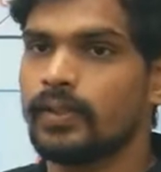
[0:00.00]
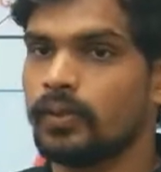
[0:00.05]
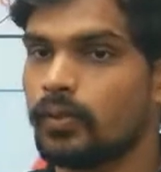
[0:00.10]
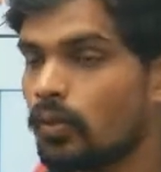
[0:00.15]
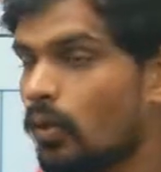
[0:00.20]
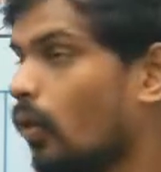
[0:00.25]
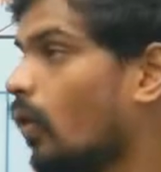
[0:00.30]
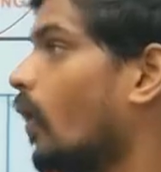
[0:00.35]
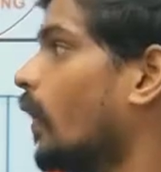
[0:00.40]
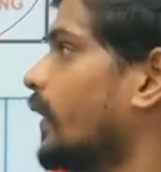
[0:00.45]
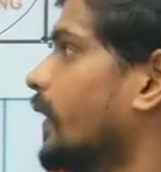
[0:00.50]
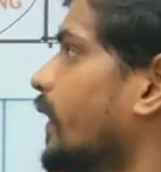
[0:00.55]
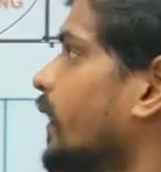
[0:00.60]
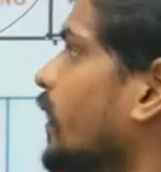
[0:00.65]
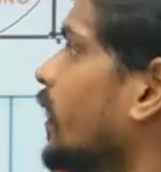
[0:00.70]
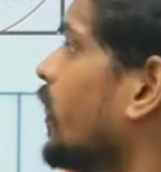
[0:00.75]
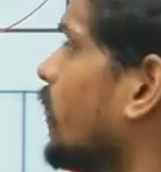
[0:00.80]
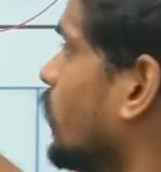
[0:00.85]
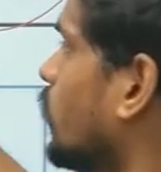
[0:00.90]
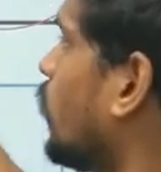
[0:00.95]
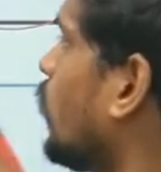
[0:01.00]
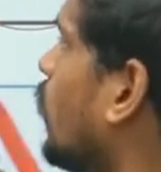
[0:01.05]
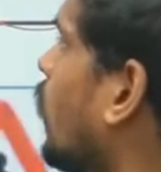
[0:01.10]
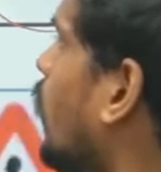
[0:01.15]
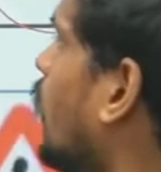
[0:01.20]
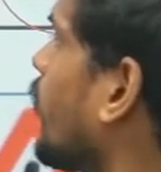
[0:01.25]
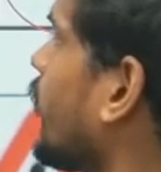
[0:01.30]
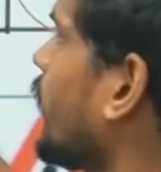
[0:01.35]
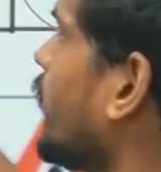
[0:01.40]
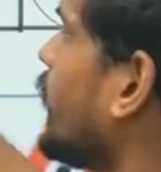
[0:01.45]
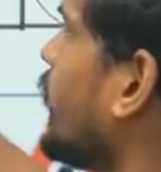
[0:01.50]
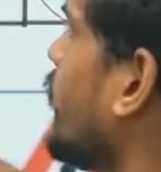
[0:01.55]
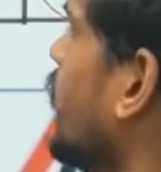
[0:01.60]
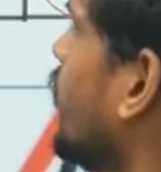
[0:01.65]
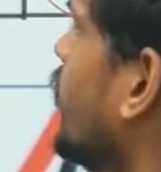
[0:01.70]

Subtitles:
No horning, no honking.